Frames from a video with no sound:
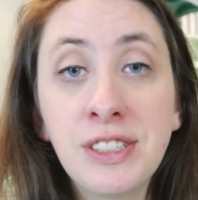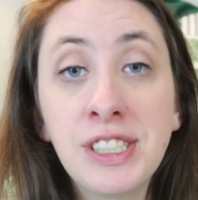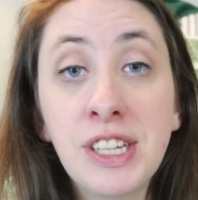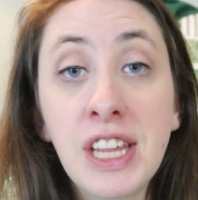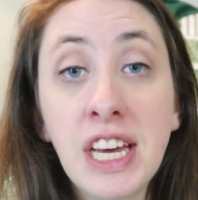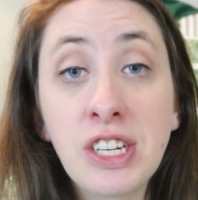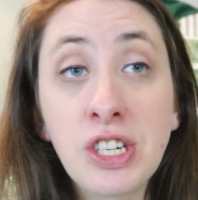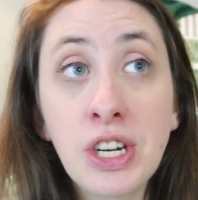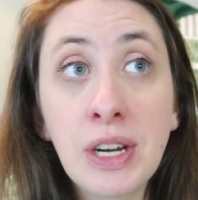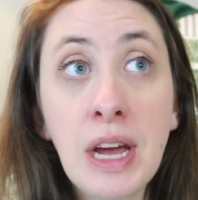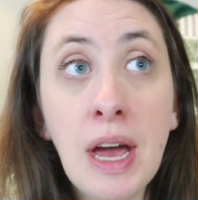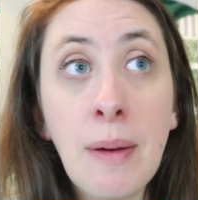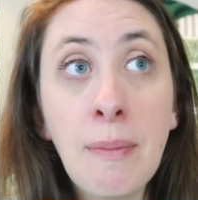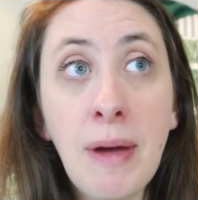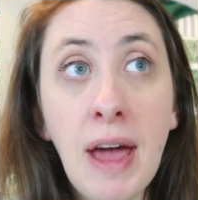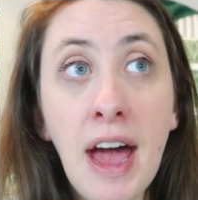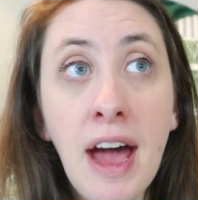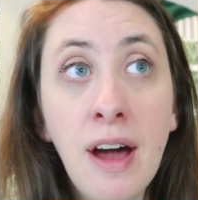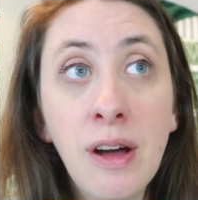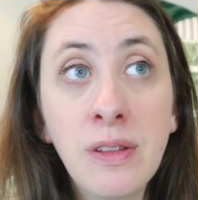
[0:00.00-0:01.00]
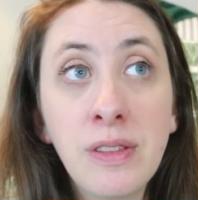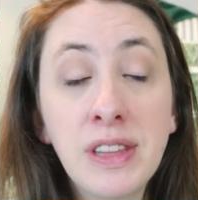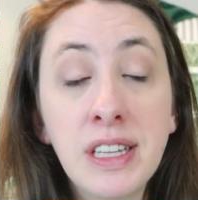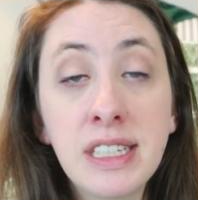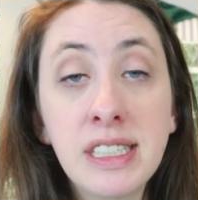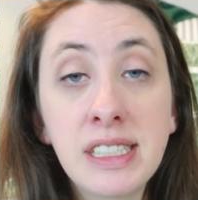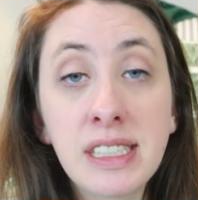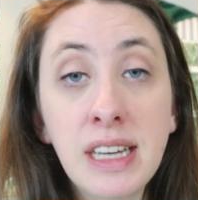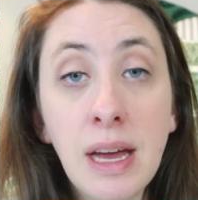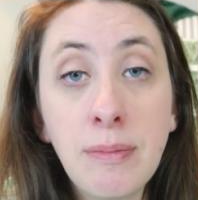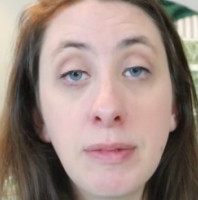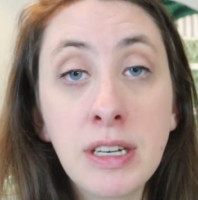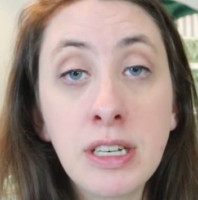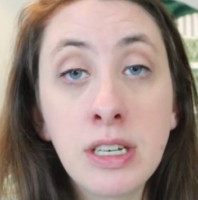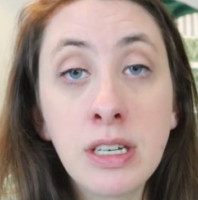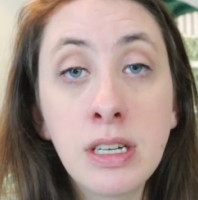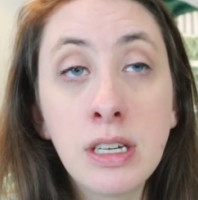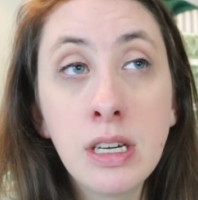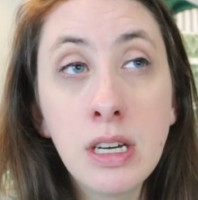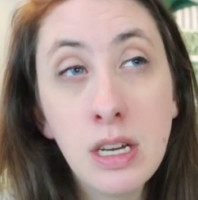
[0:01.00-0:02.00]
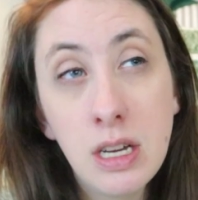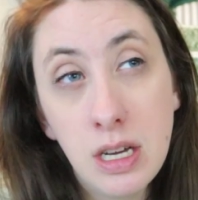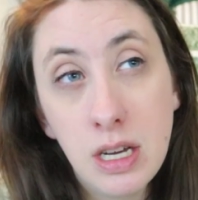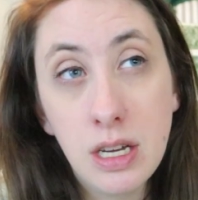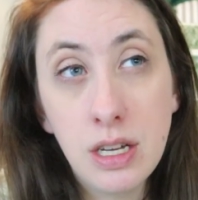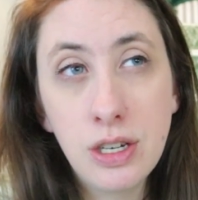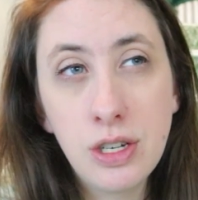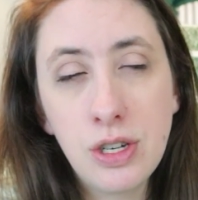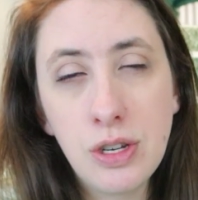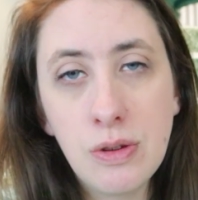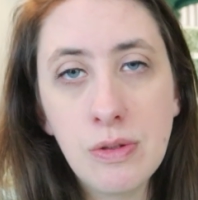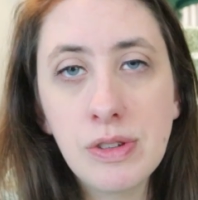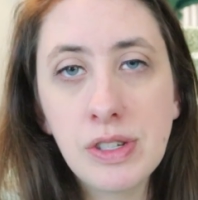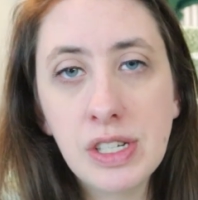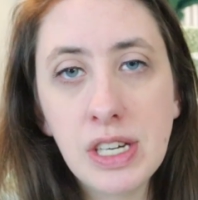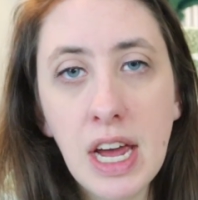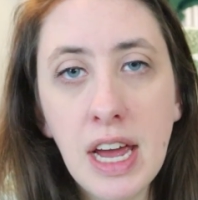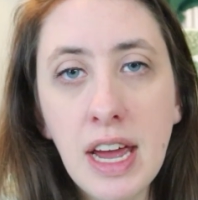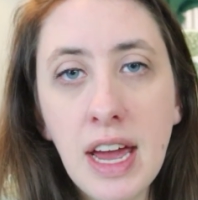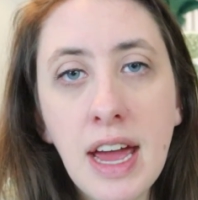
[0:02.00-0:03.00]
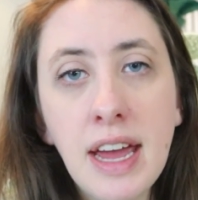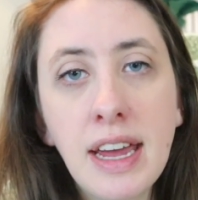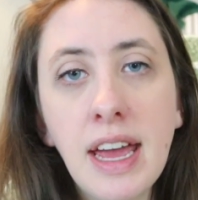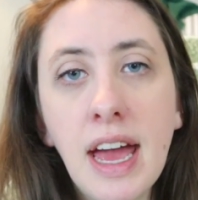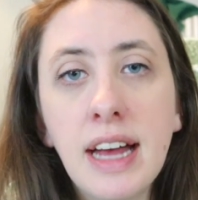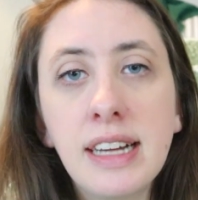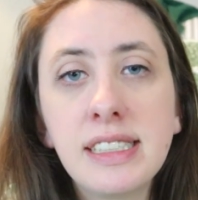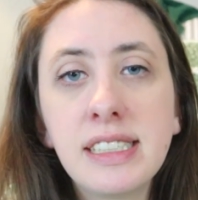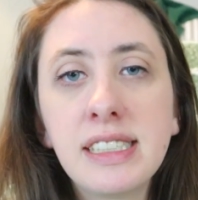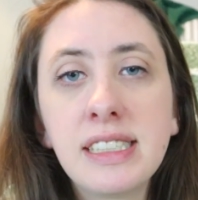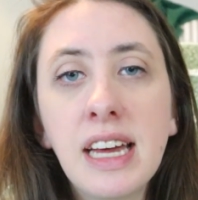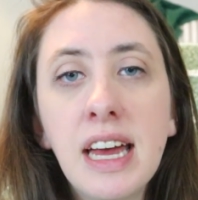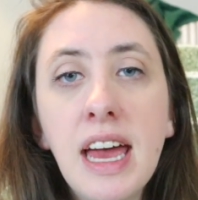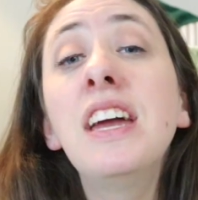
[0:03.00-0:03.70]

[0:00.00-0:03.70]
So that should come out this coming Tuesday, I guess.